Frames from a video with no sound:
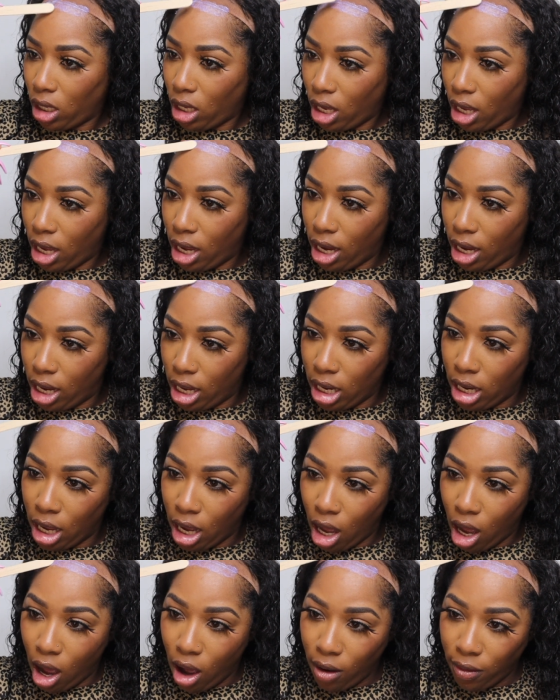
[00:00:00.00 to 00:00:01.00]
And
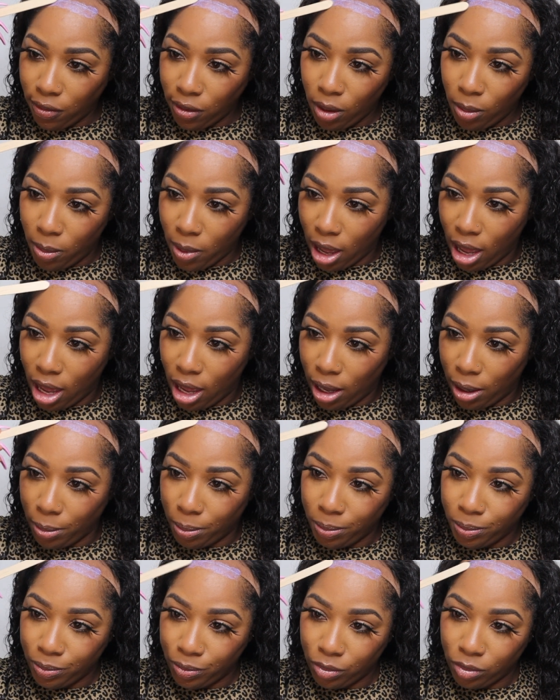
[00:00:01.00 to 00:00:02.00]
off the back,
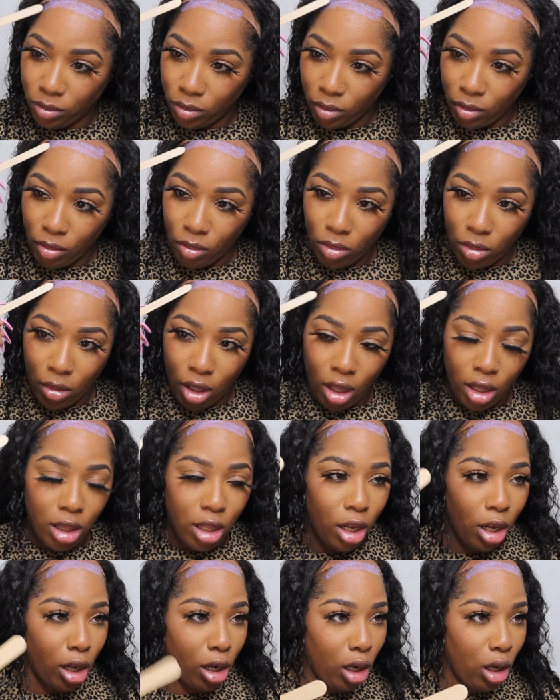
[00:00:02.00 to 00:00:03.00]

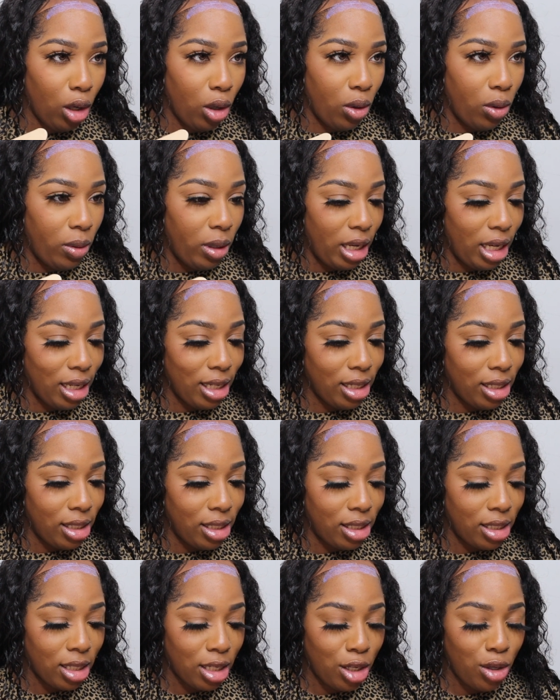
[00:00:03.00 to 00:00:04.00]
the glue
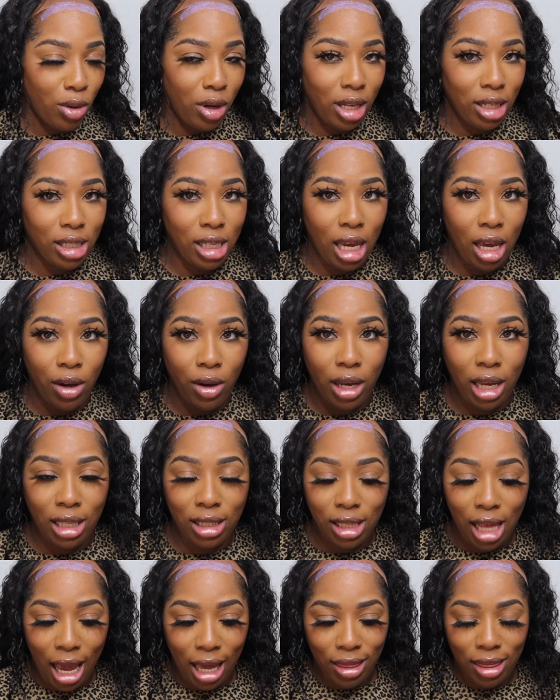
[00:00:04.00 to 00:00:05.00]
is, you can tell
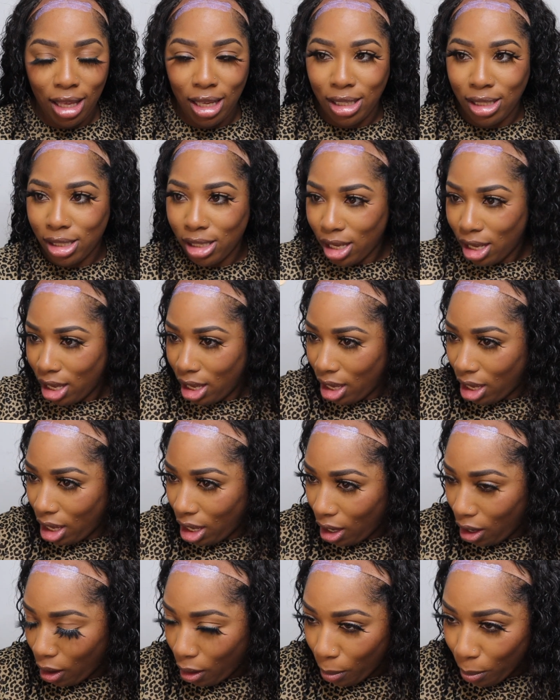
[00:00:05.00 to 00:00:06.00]
it's like this
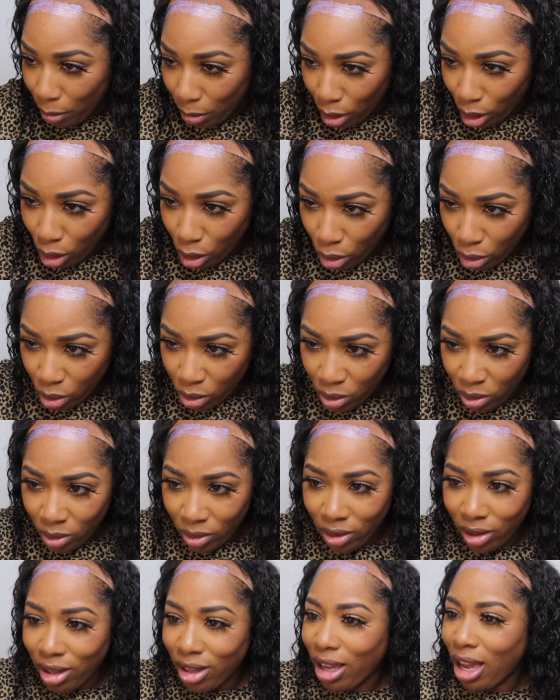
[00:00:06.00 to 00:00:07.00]

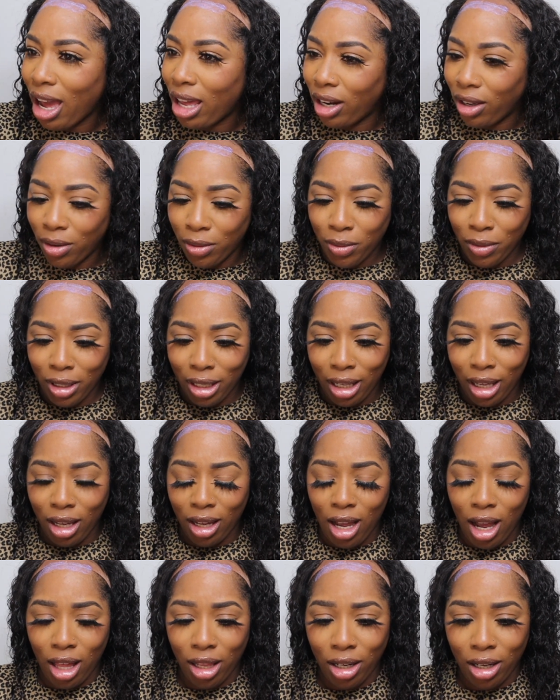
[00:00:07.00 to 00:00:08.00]
blue kind of looking
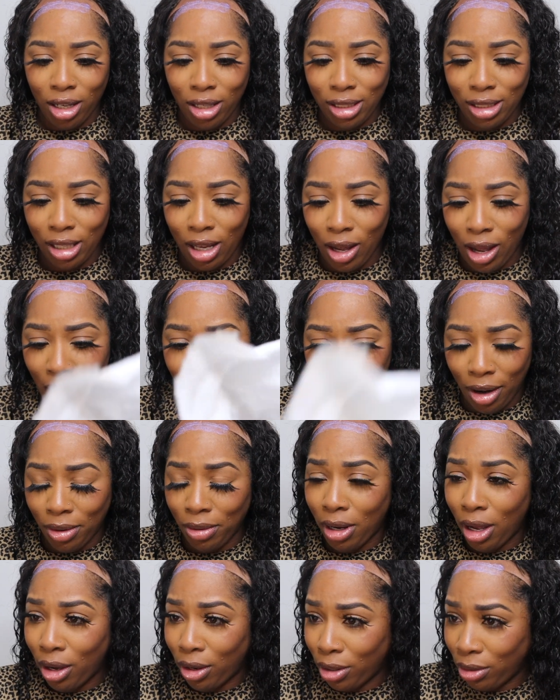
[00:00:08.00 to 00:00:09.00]
color. So I
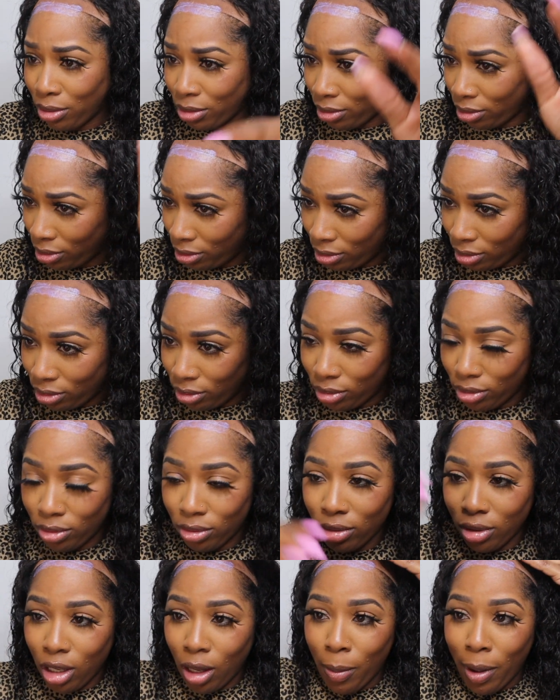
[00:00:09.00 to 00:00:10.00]
don't know
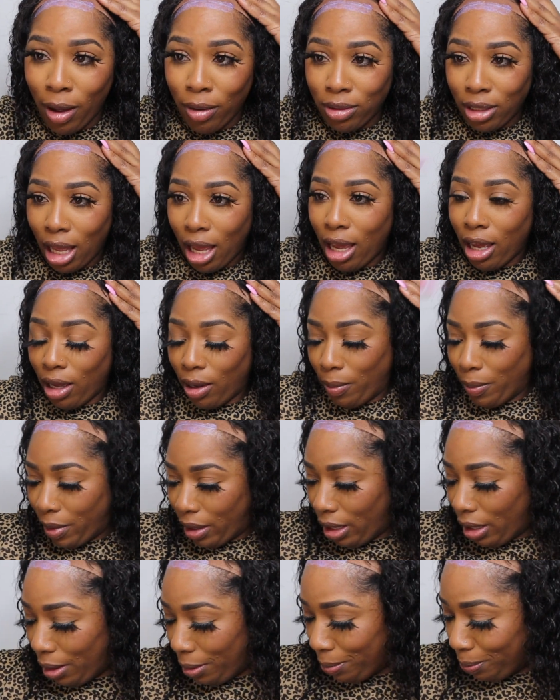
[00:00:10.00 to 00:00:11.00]
about that,
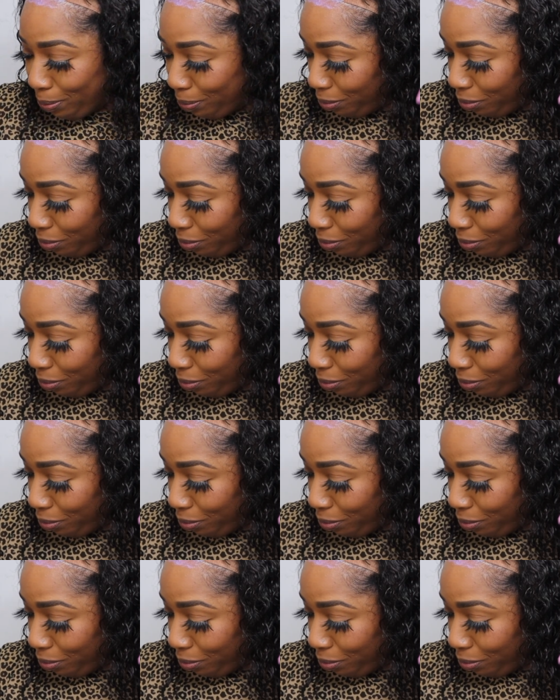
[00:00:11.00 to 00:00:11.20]
but